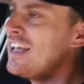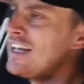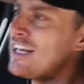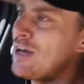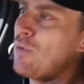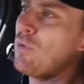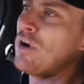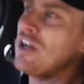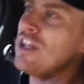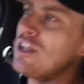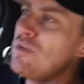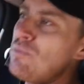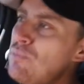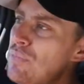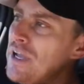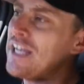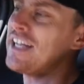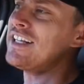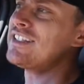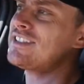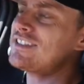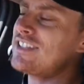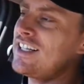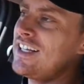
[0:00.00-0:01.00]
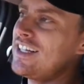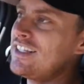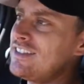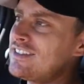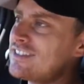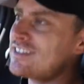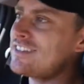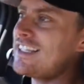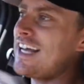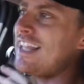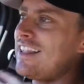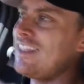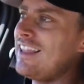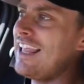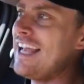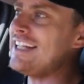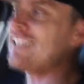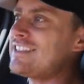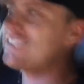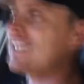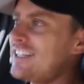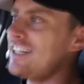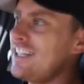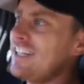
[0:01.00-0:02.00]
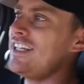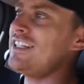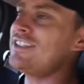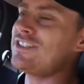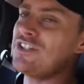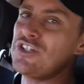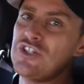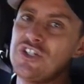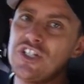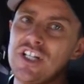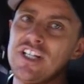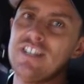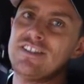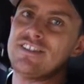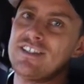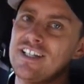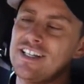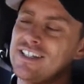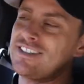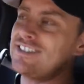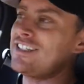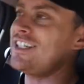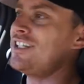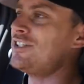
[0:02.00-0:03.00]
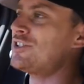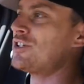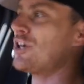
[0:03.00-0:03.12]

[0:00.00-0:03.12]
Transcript: Now, one of the biggest things that lets these G6E